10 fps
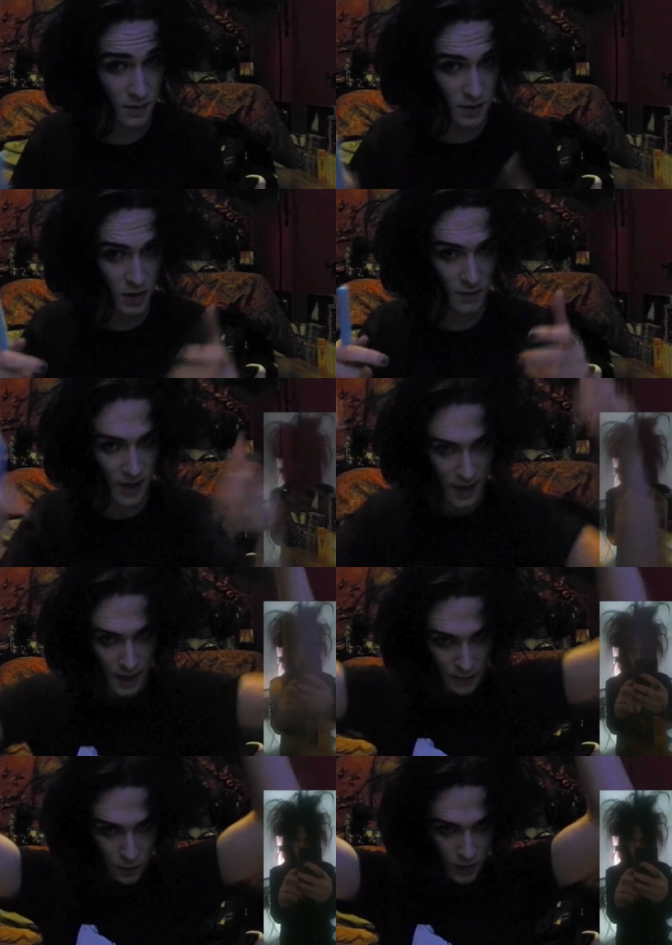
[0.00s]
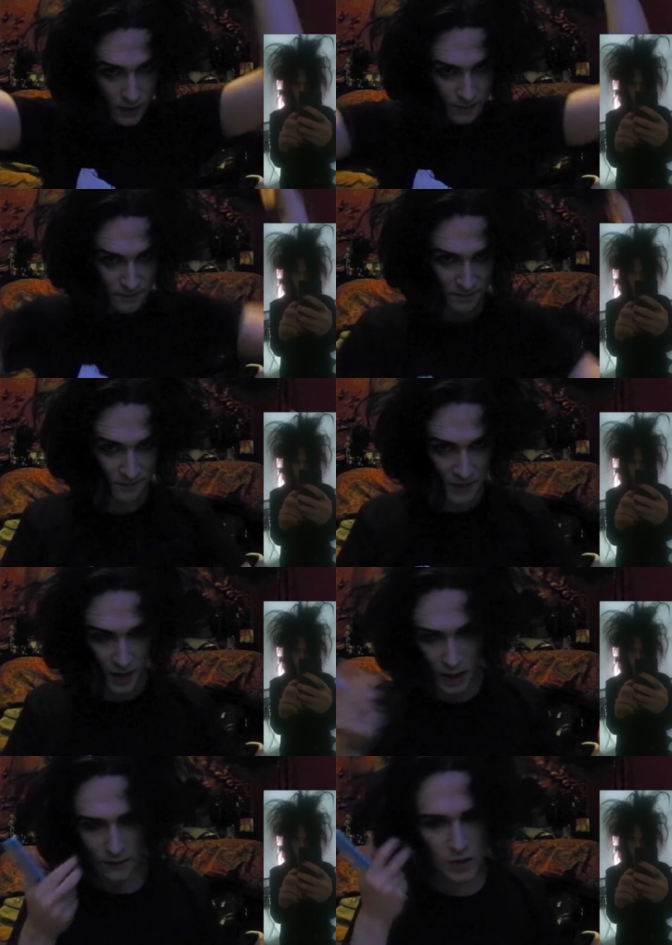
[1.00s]
doing my hair quite
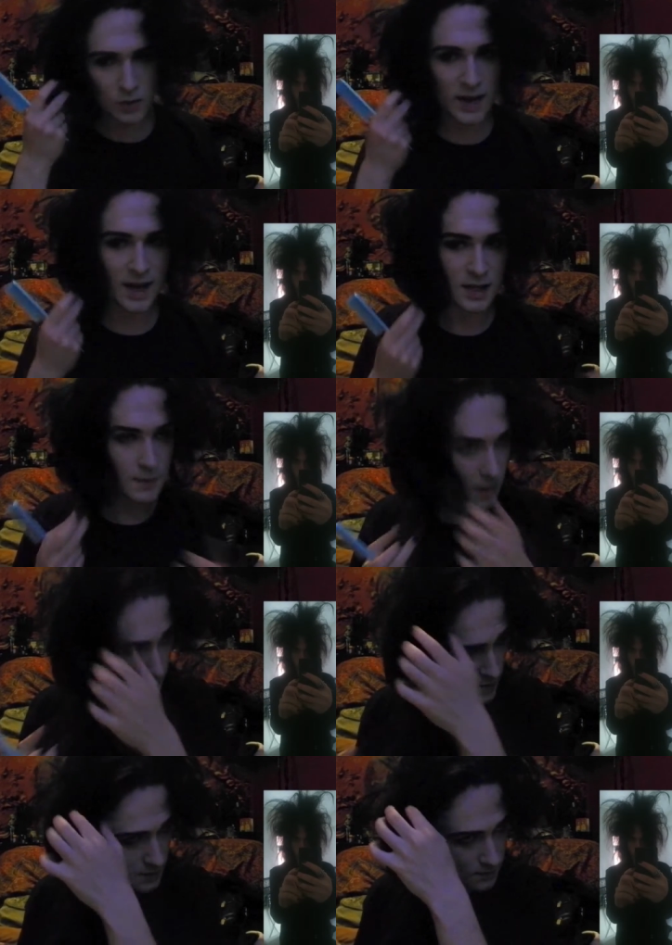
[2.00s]
visual K inspired,